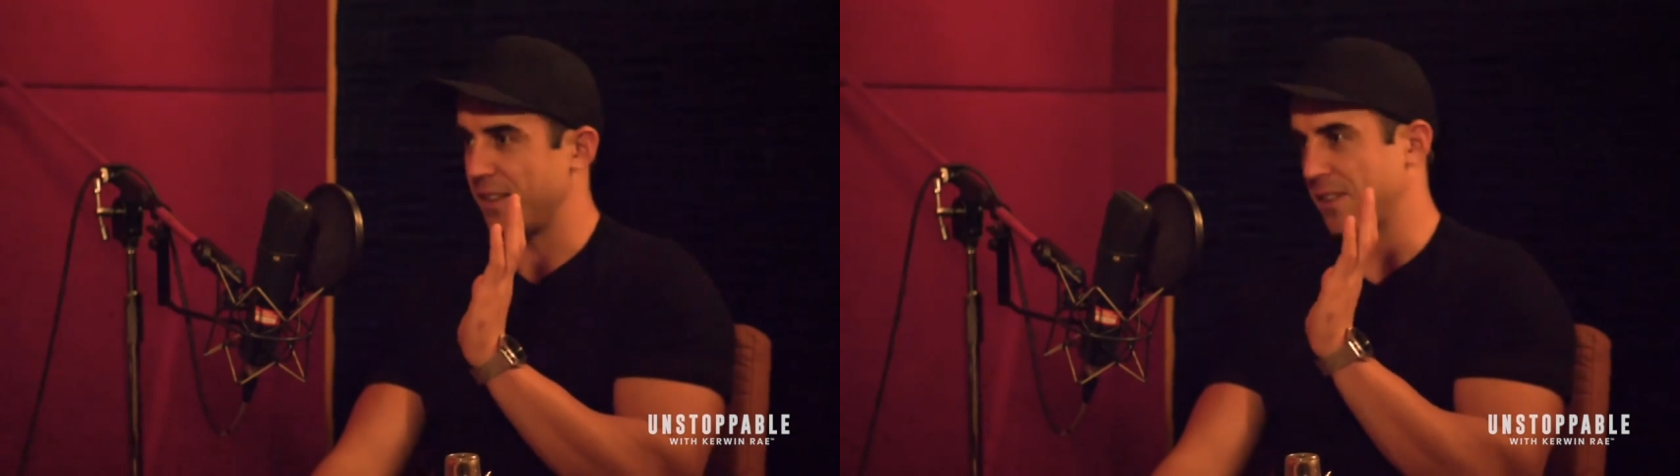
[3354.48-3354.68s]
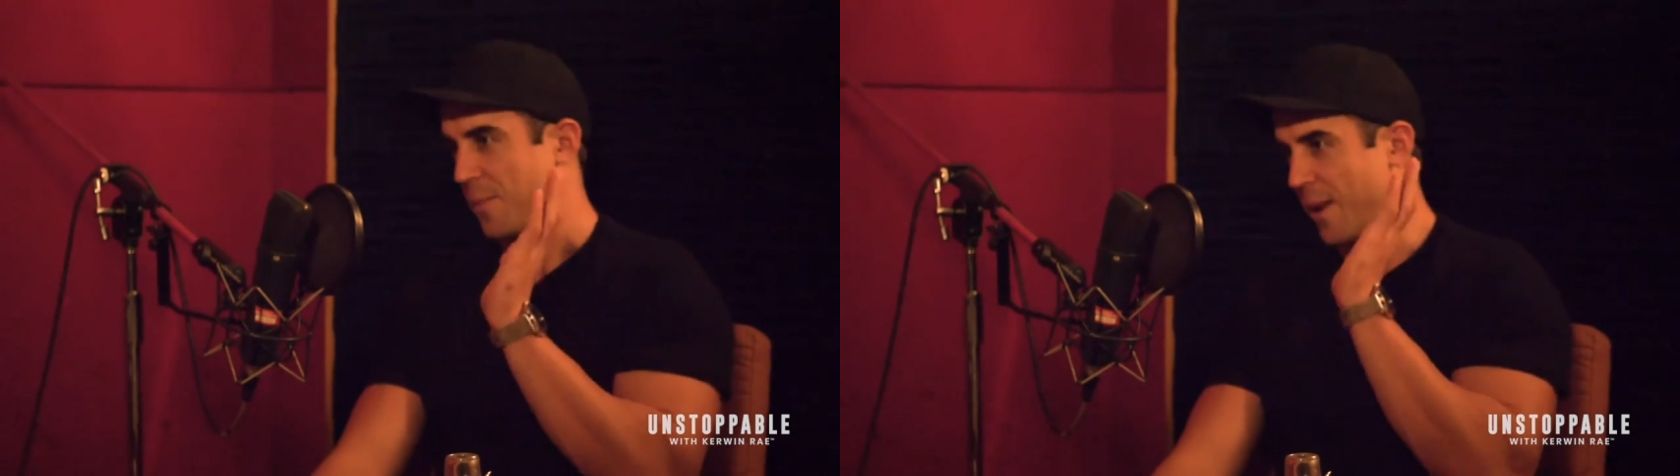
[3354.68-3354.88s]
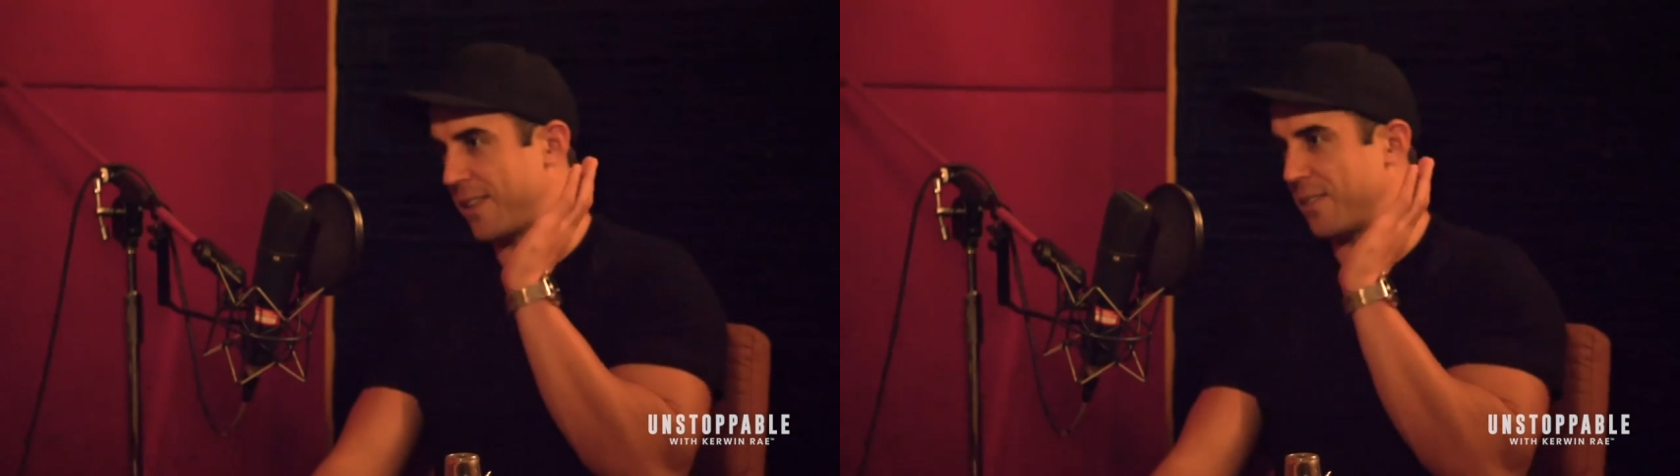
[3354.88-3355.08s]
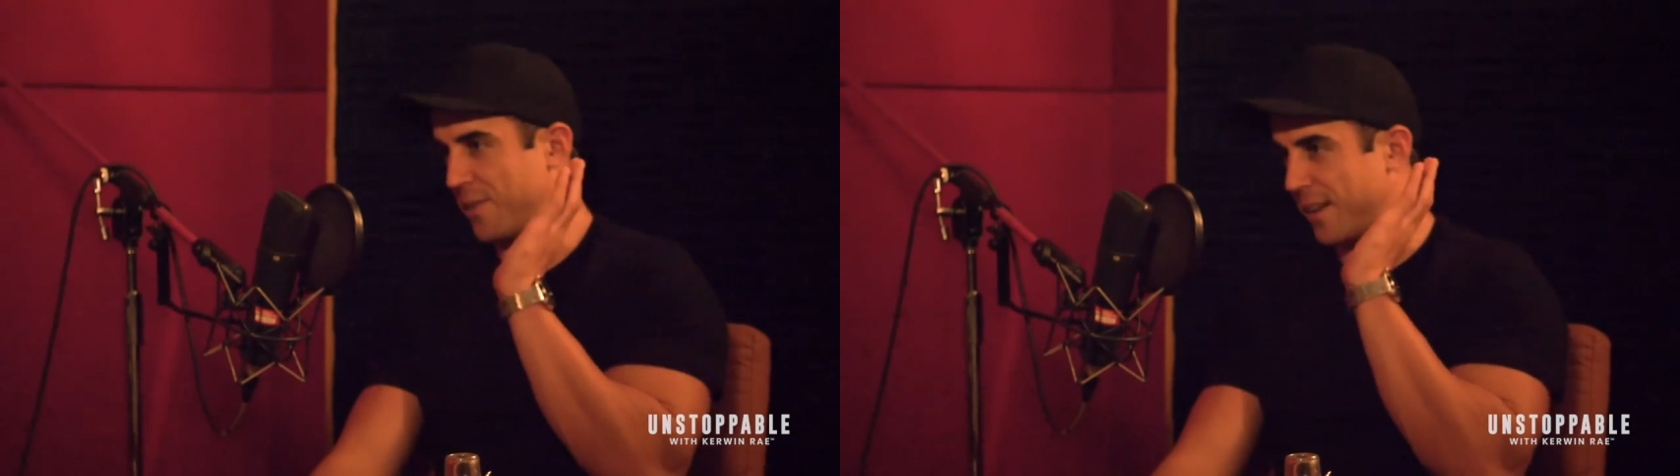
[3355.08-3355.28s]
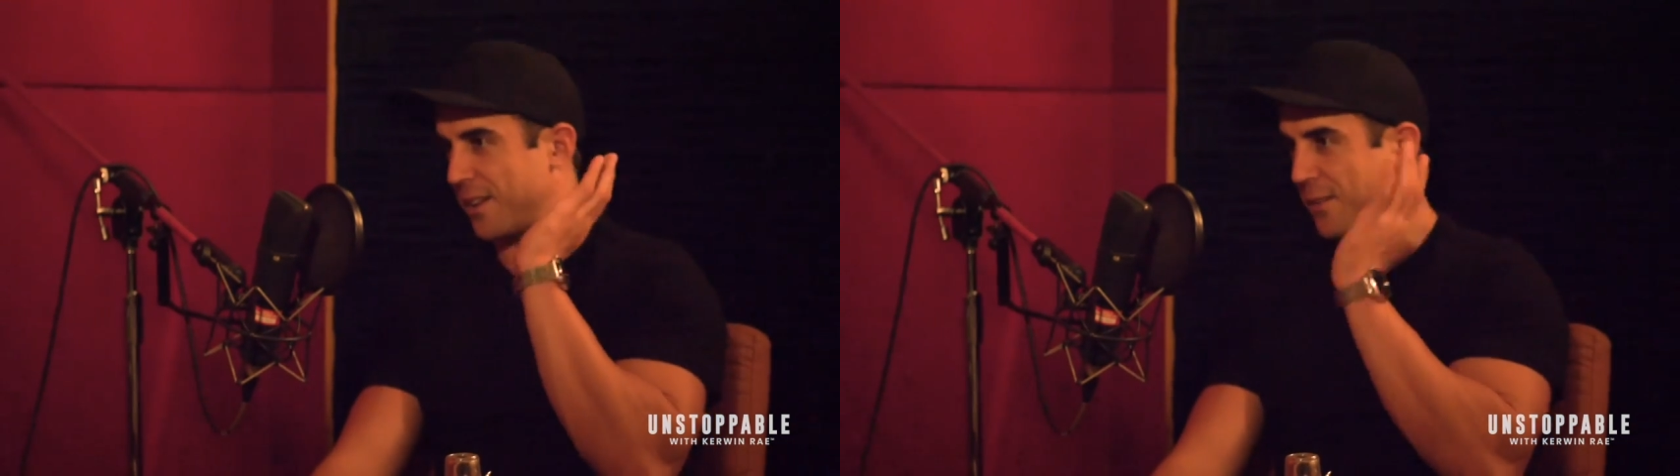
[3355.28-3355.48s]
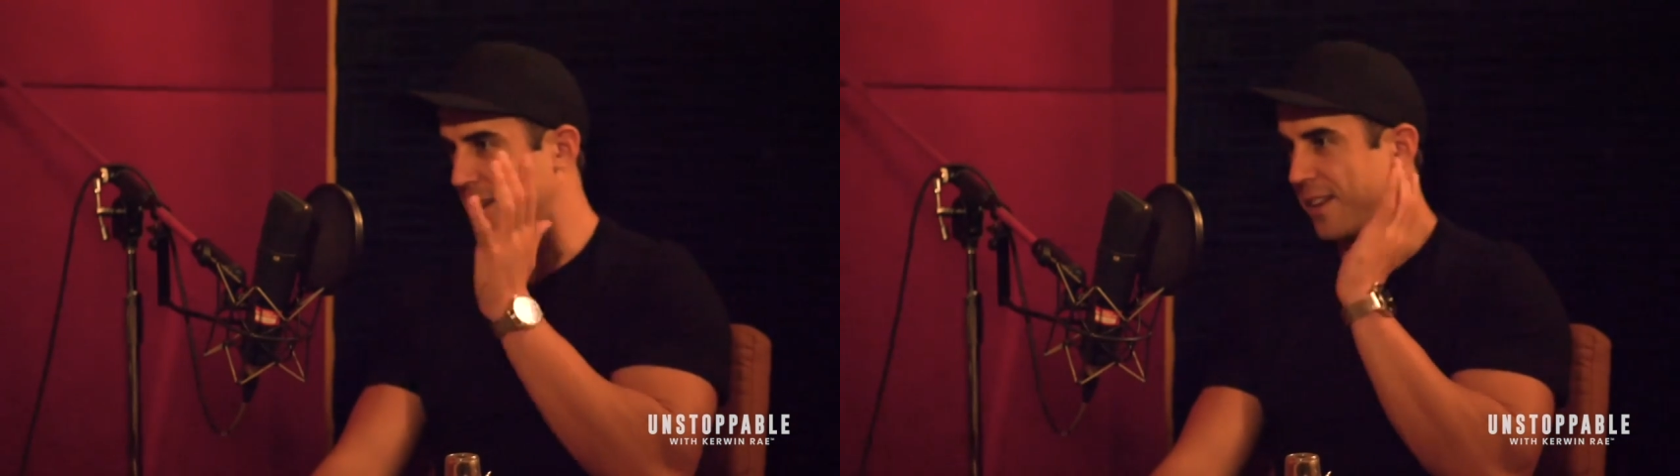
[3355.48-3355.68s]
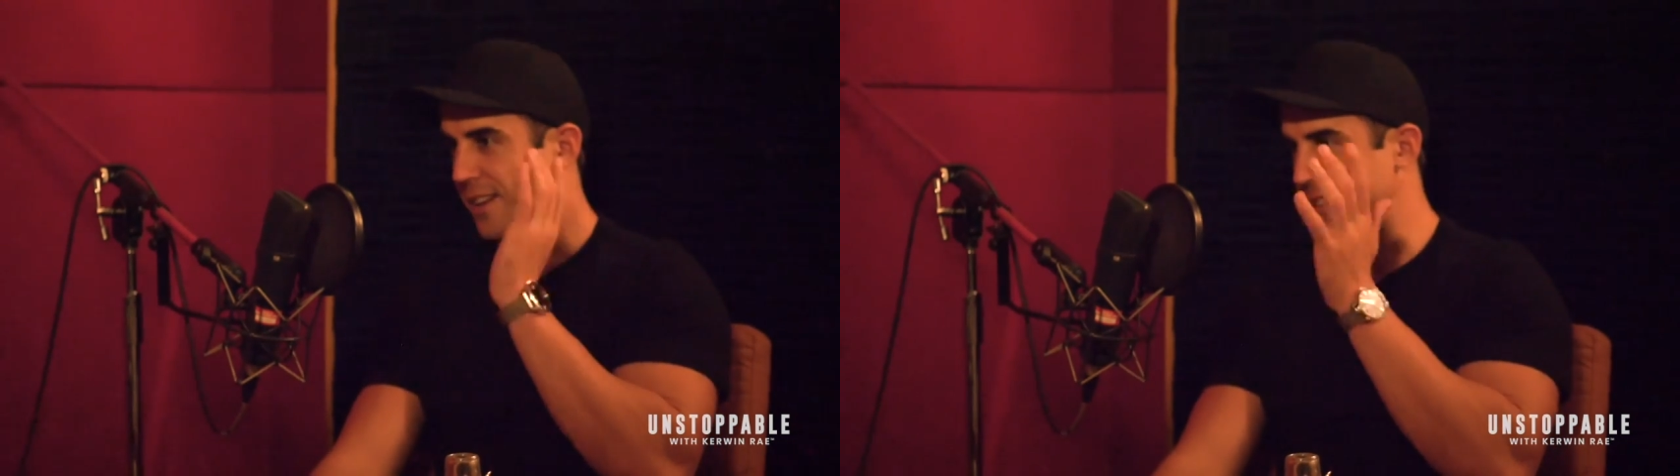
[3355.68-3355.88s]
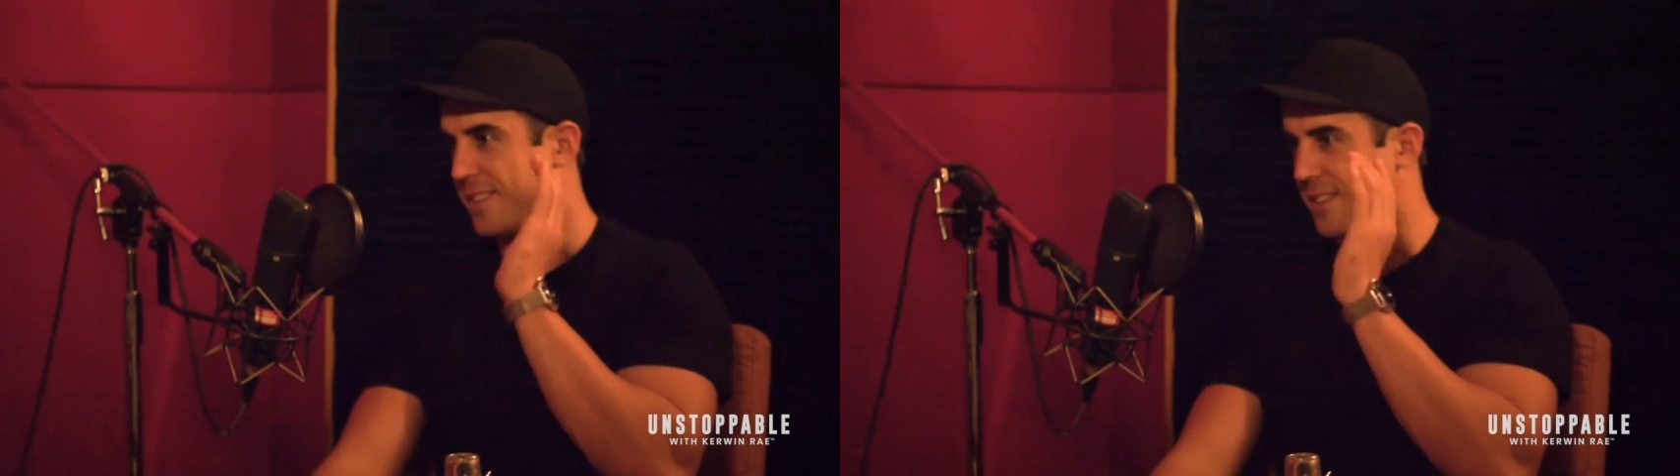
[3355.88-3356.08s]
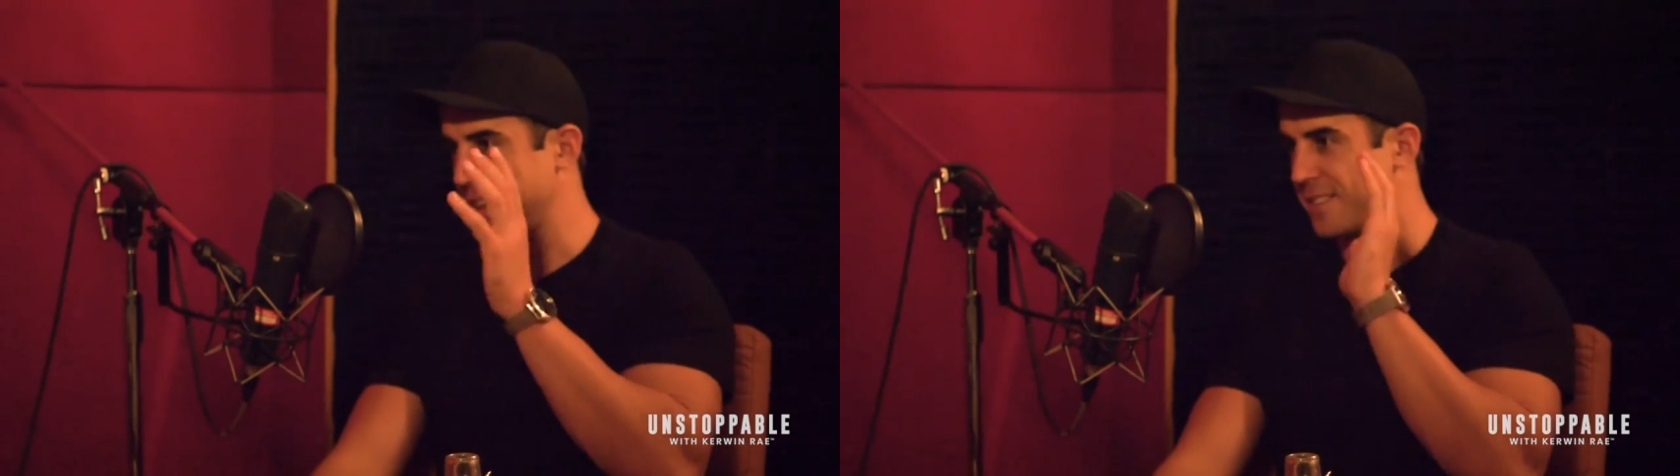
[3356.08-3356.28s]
They like to make the fucking quick, easy,